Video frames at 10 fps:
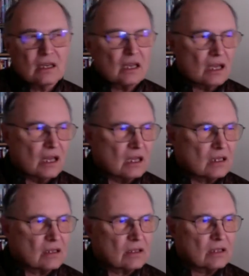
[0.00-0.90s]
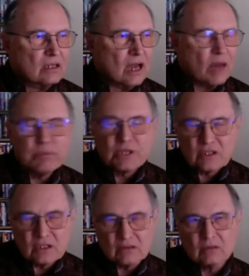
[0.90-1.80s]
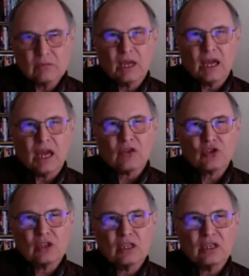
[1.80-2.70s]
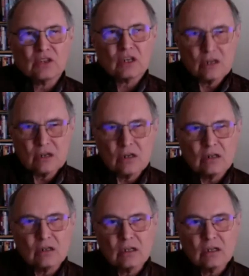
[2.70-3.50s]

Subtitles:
And the opposite actually has occurred.